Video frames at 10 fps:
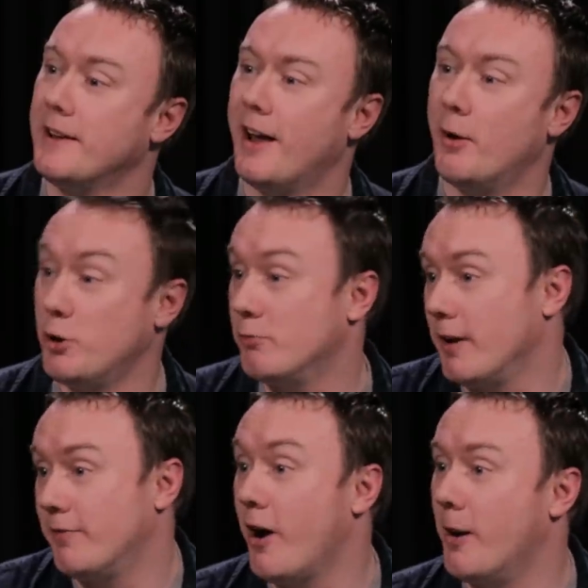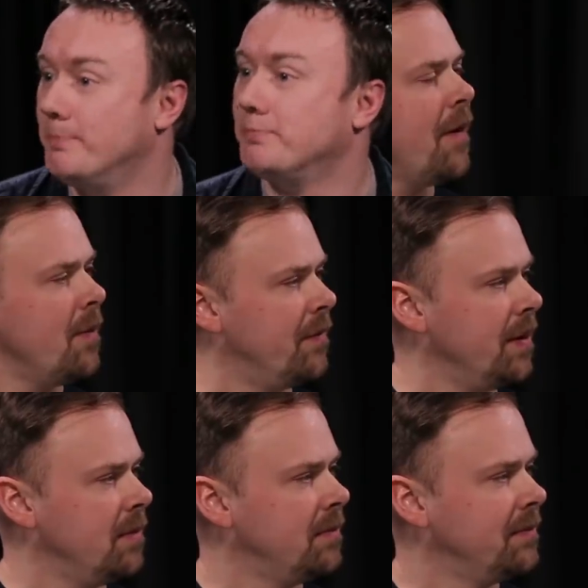Mm. Uh, well, is, it like
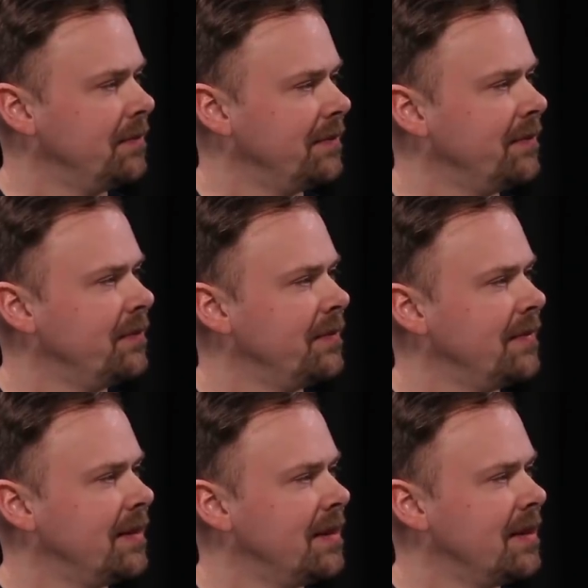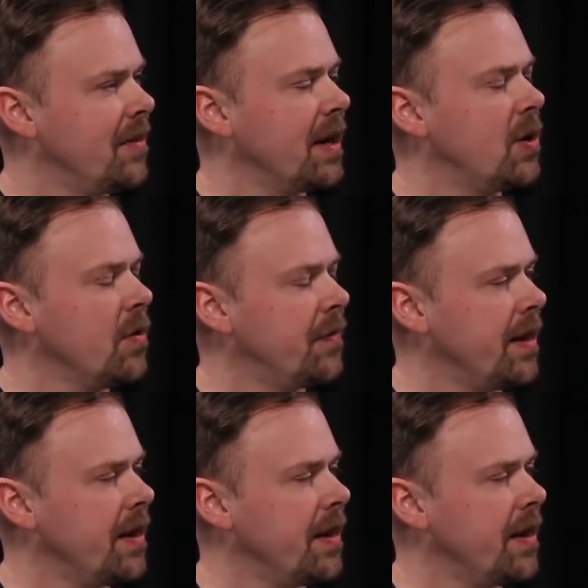Farmville? Uh, no, thank God. It's